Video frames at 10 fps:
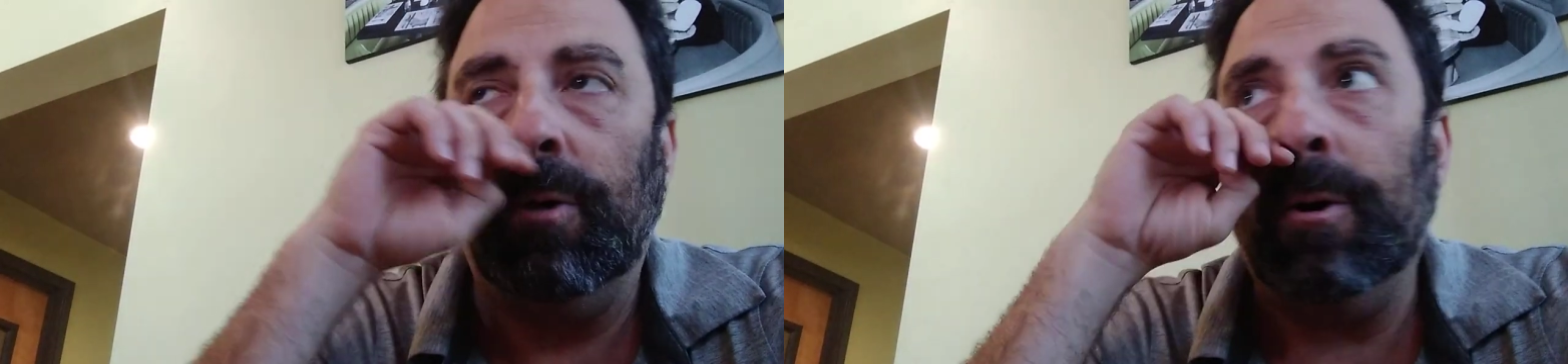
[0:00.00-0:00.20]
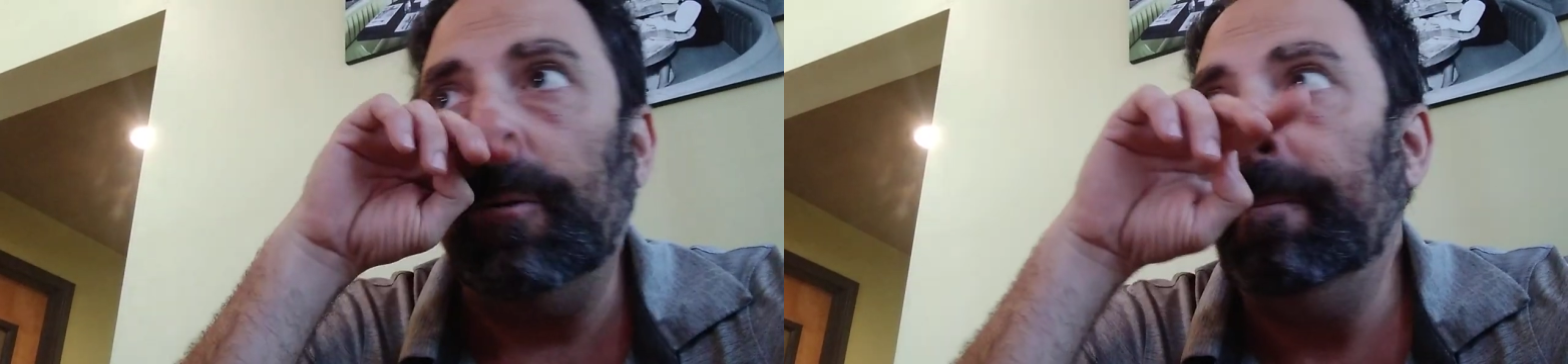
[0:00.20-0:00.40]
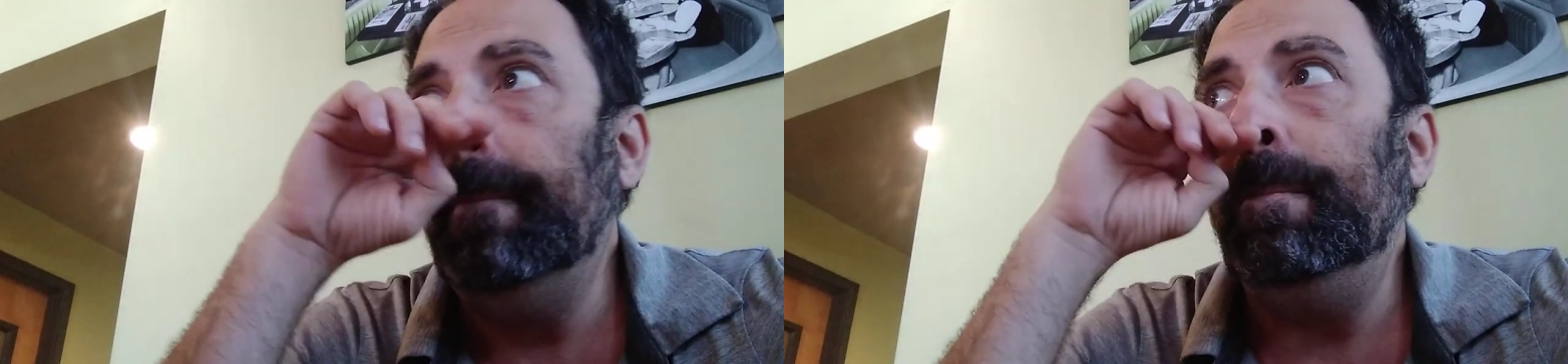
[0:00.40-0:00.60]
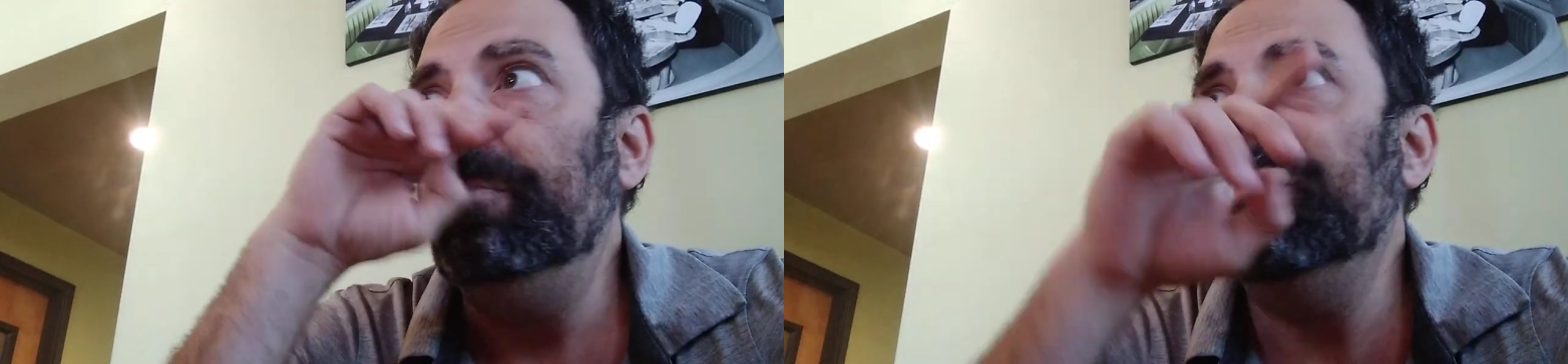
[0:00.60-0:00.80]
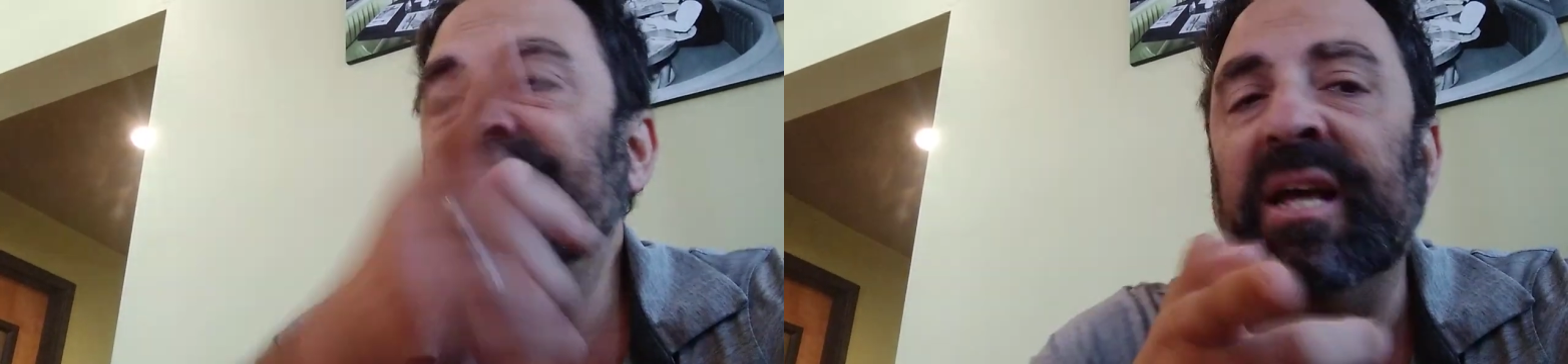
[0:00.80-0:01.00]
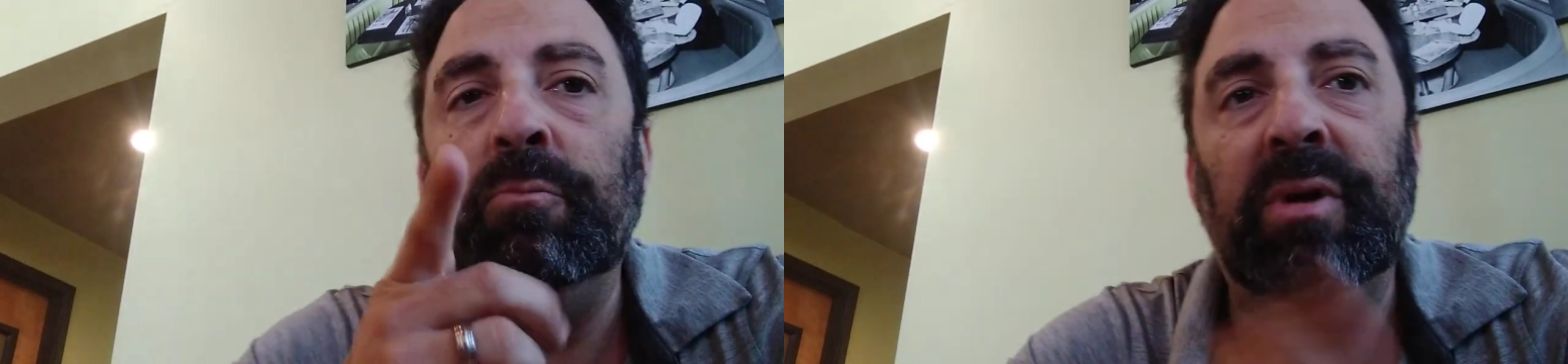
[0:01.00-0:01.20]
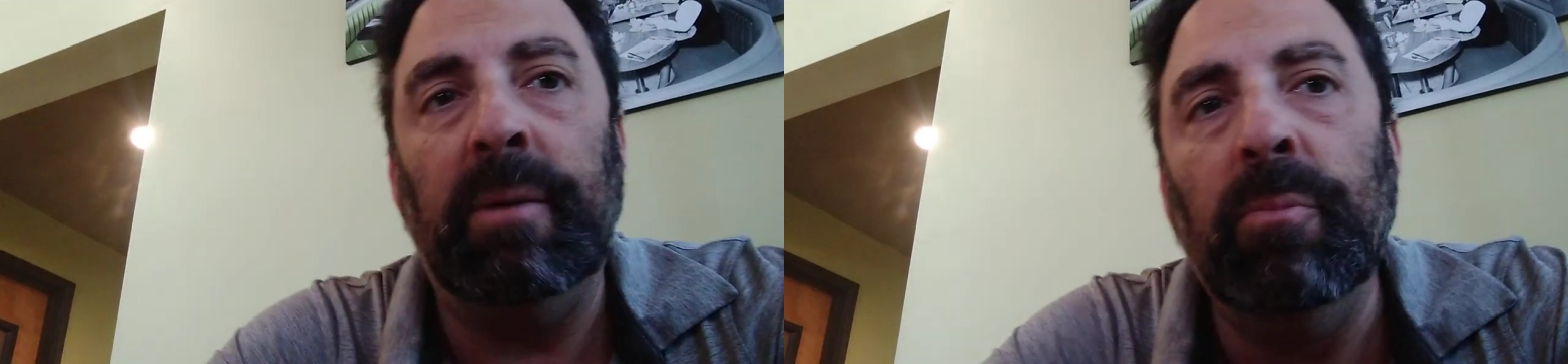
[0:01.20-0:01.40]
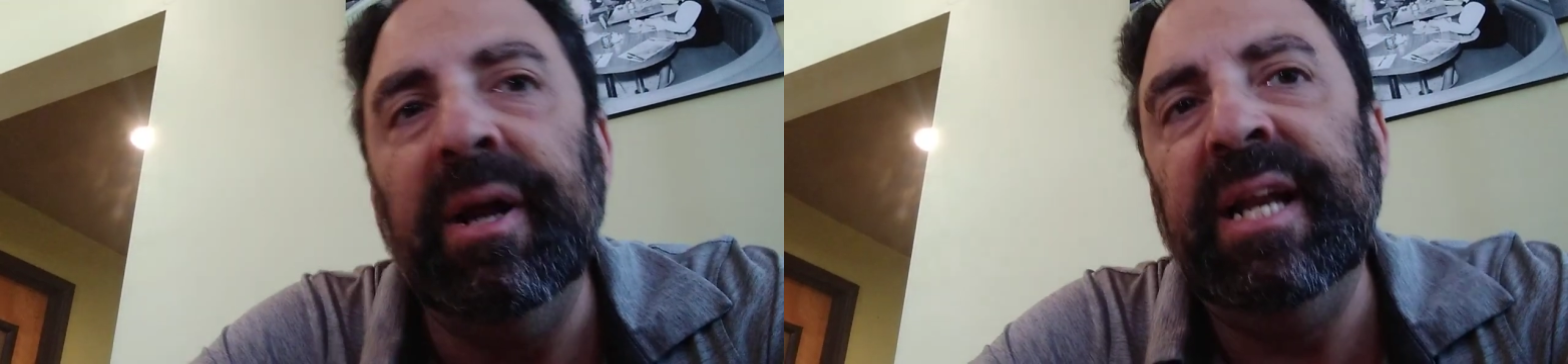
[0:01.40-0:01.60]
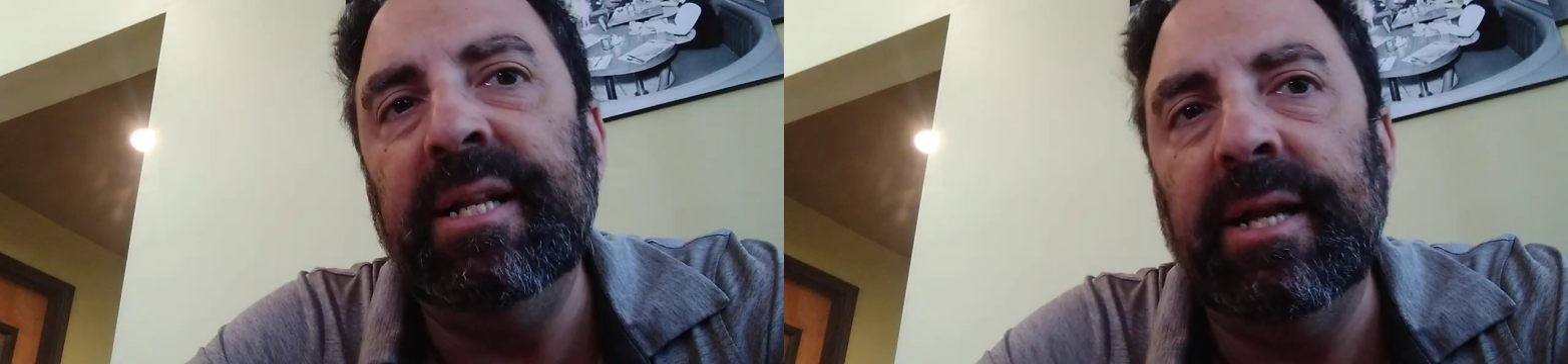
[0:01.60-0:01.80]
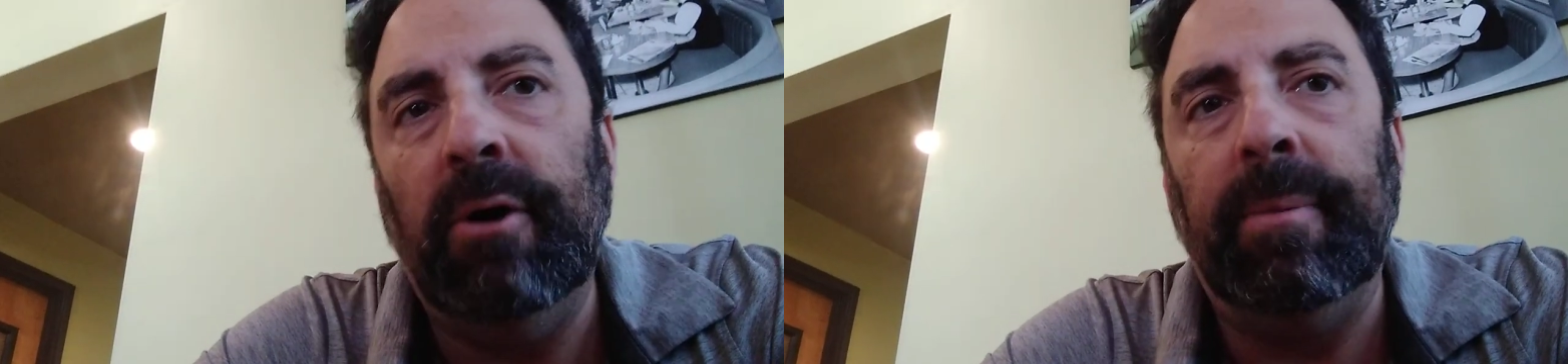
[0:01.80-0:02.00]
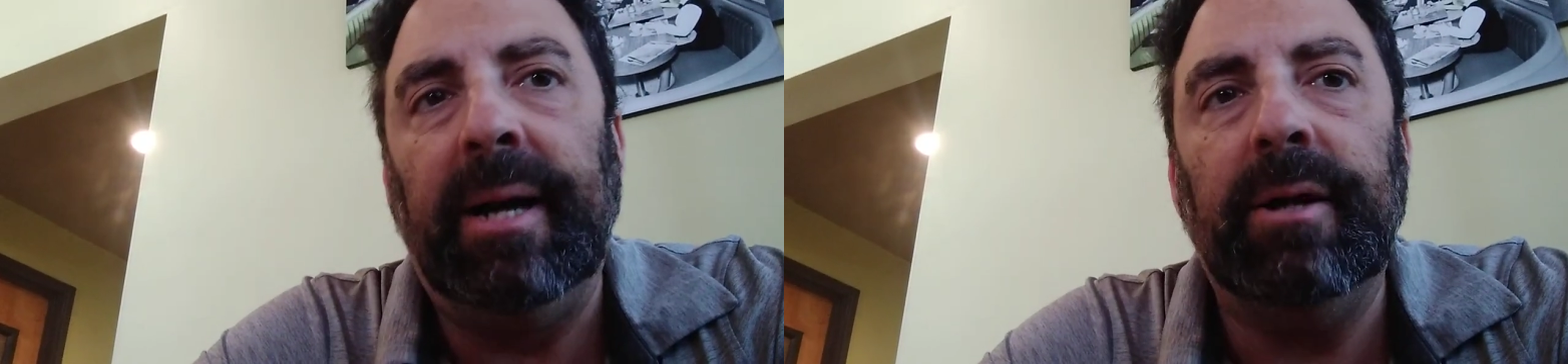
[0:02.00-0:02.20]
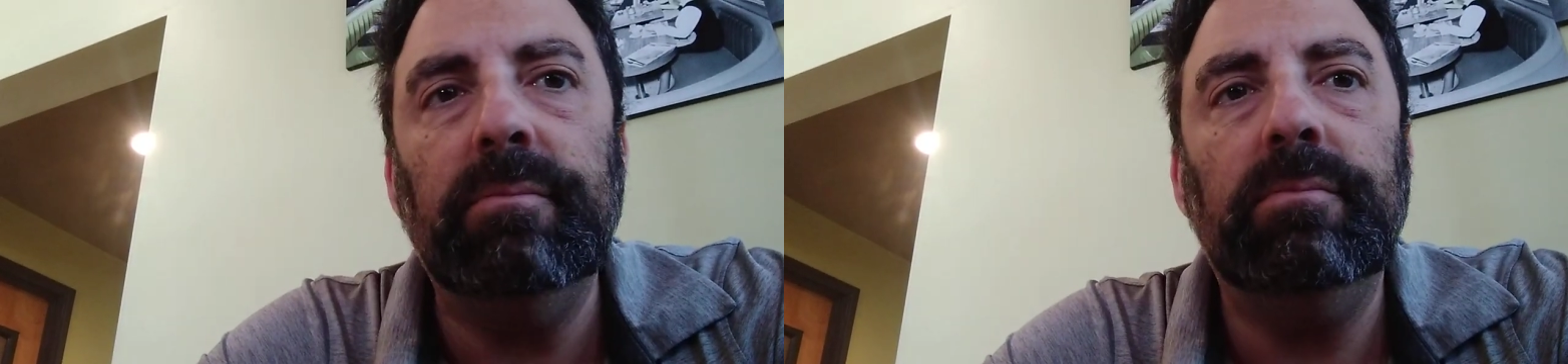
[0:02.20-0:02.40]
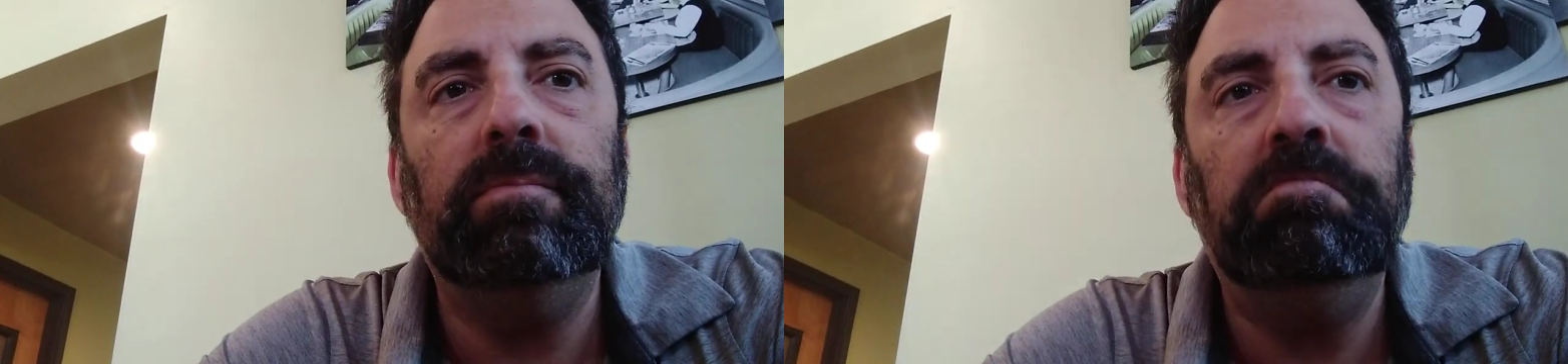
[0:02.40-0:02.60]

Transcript: world, then we need to know about it.